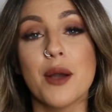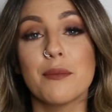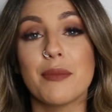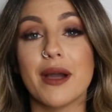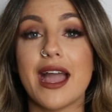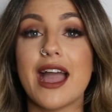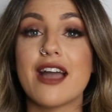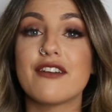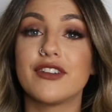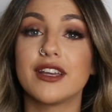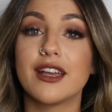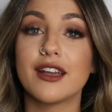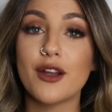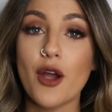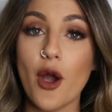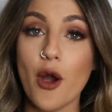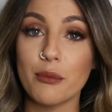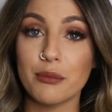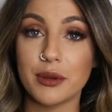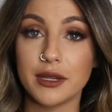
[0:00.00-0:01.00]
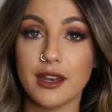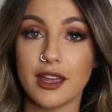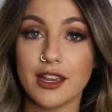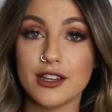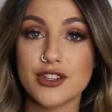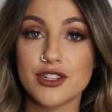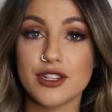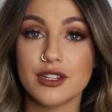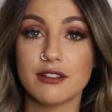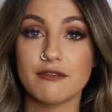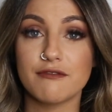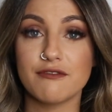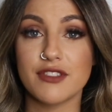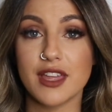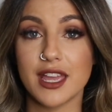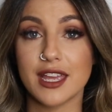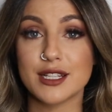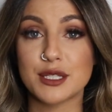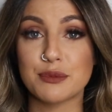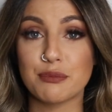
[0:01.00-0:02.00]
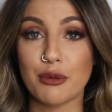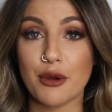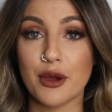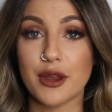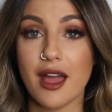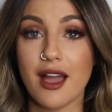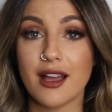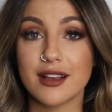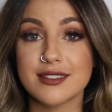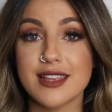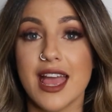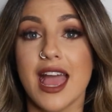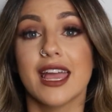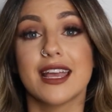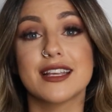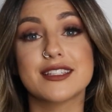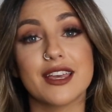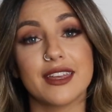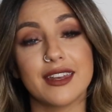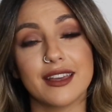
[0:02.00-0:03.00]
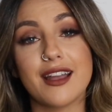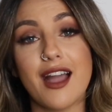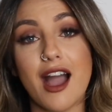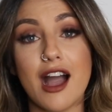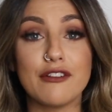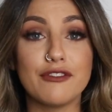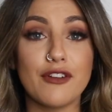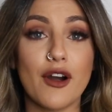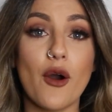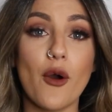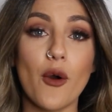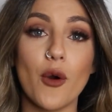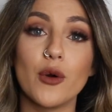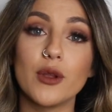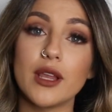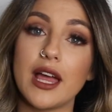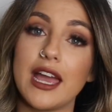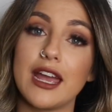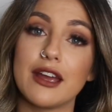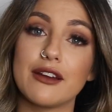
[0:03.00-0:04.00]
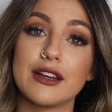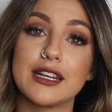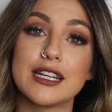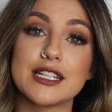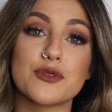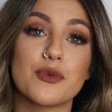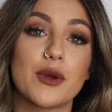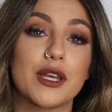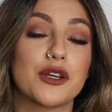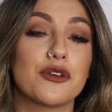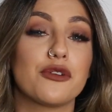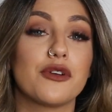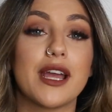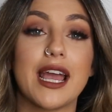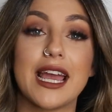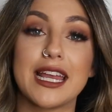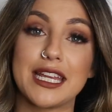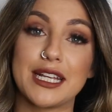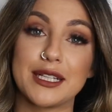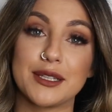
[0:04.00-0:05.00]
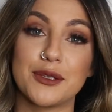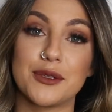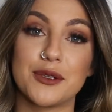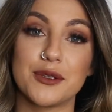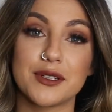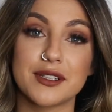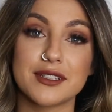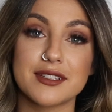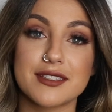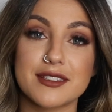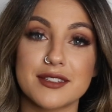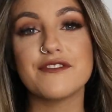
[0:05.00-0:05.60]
by having a combination of these products is going to cover all areas when creating looks.